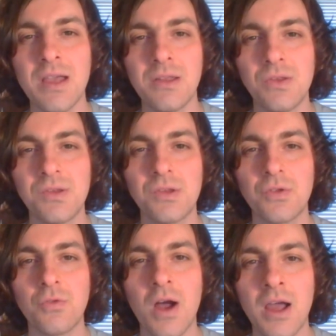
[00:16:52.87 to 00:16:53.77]

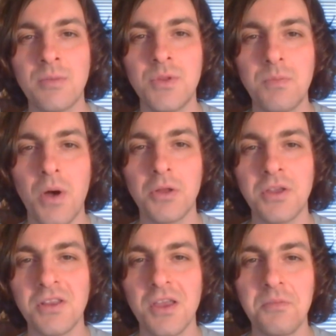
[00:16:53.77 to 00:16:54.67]
inscribed upon
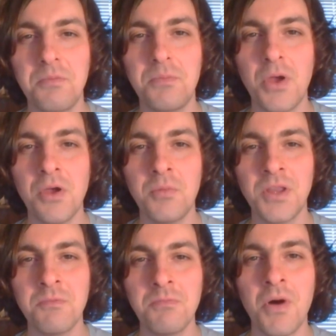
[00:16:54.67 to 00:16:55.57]
it in
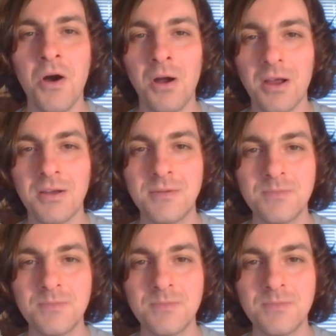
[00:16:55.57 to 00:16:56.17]
permanent marker.